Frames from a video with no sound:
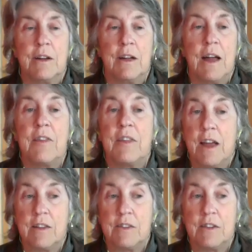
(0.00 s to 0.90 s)
and the
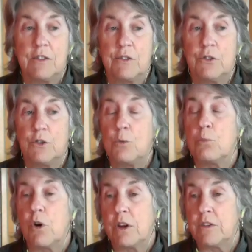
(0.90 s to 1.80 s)
ancestors who
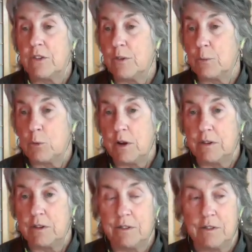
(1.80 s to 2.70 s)
brought us this
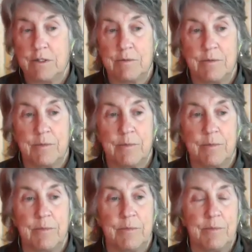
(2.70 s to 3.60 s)
practice,
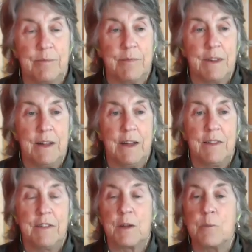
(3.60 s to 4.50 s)
and
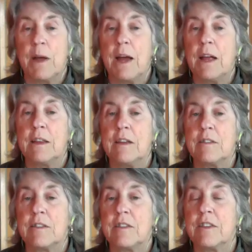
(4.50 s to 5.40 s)
the
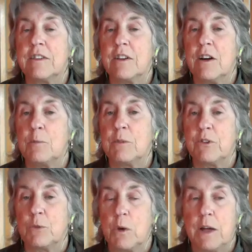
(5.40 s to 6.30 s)
companions in the
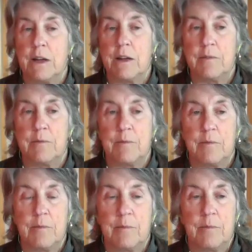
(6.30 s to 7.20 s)
timeless way.
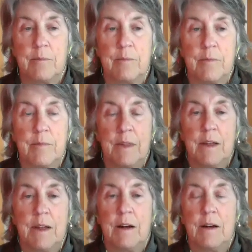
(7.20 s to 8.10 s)

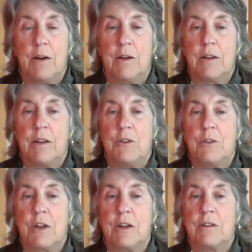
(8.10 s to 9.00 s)
You
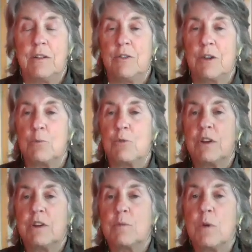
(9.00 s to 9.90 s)
can bring
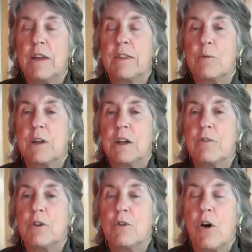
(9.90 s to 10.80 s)
to mind that whenever
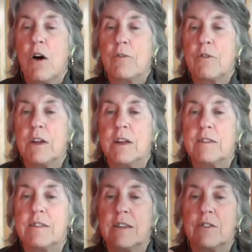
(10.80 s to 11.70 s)
you're offering
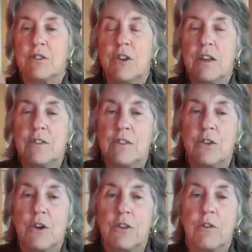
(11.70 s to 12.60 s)
incense, chances
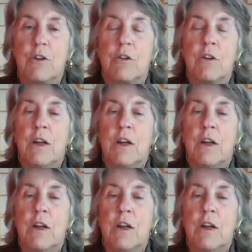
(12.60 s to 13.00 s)
are there are